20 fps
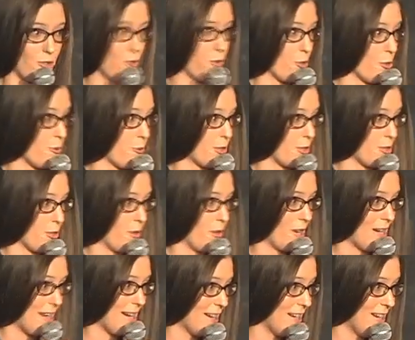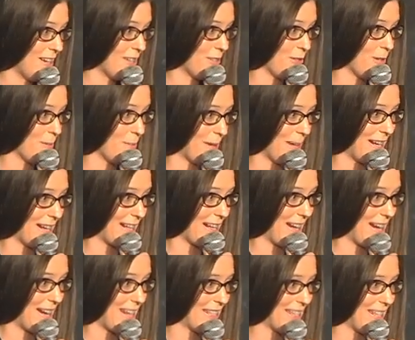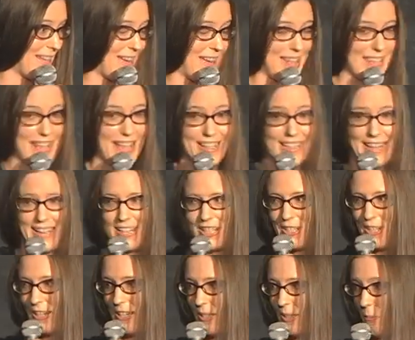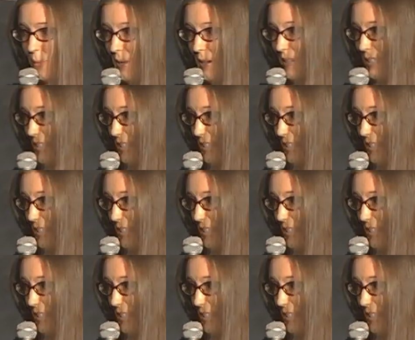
True story, two black eyes. And that night she had to wear